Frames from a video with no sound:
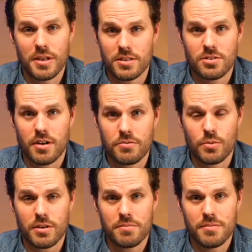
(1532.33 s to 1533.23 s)
OBS
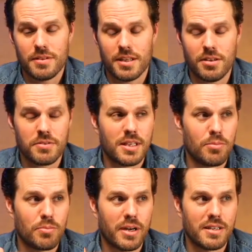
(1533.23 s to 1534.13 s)
software that you have to
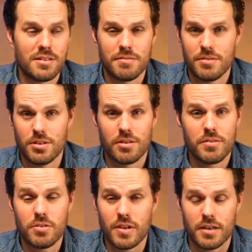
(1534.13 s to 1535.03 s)
keep in mind.
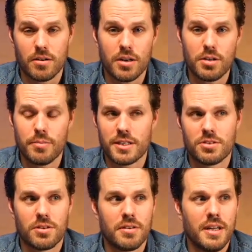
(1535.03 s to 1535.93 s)
You've got an audio
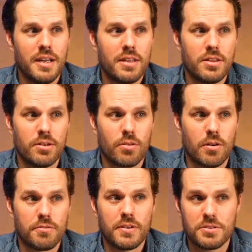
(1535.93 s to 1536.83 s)
mixer,
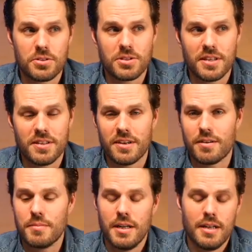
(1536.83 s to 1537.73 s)
there are filters in
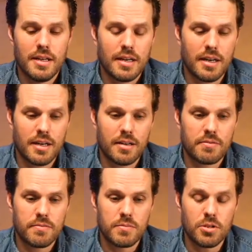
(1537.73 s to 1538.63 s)
there.
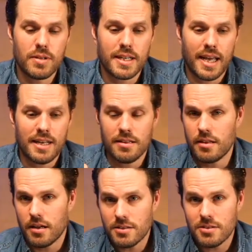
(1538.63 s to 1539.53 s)
You can add
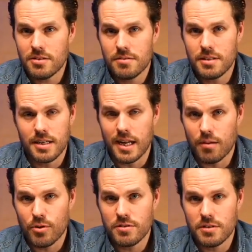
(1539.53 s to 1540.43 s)
in LUTs to
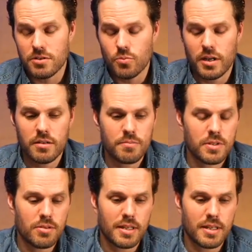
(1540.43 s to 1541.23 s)
cameras as well.